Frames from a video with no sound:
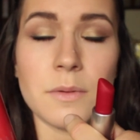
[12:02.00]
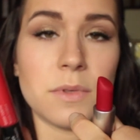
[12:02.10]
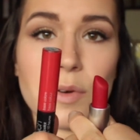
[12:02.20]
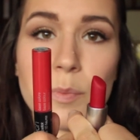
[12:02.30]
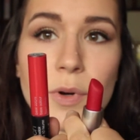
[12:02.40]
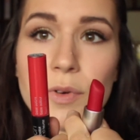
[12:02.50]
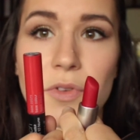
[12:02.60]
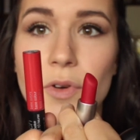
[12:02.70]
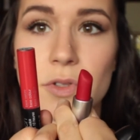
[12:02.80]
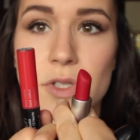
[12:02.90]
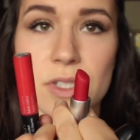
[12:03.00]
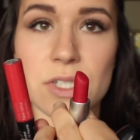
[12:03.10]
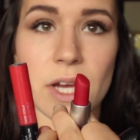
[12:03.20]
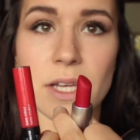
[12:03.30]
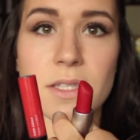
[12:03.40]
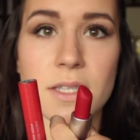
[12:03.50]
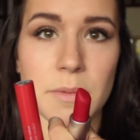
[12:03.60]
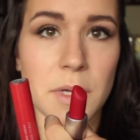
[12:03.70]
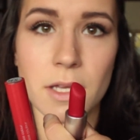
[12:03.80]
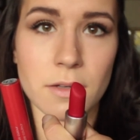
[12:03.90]
They're both gorgeous shades,
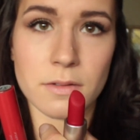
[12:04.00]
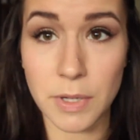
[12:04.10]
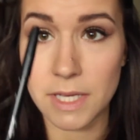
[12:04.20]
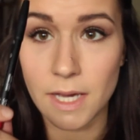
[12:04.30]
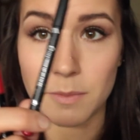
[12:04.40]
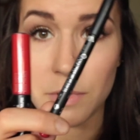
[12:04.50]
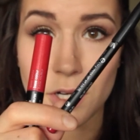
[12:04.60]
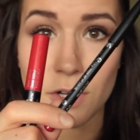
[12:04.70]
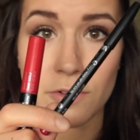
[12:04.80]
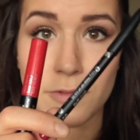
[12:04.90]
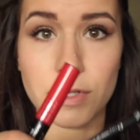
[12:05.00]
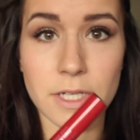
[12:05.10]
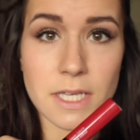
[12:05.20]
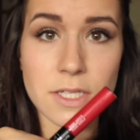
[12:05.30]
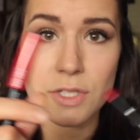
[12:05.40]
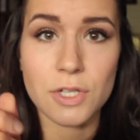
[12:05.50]
I mean. But yeah, I'm gonna go for these